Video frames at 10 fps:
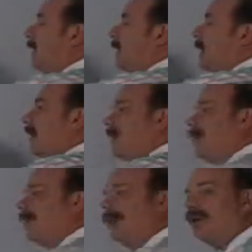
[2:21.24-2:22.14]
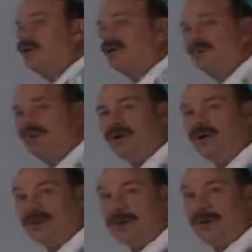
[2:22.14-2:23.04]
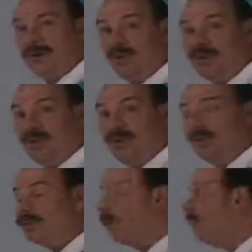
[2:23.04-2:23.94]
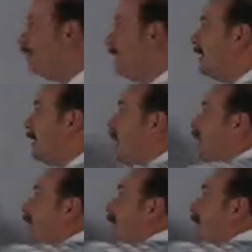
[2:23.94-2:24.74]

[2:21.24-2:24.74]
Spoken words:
the denominator-numerator same quantity rule says I must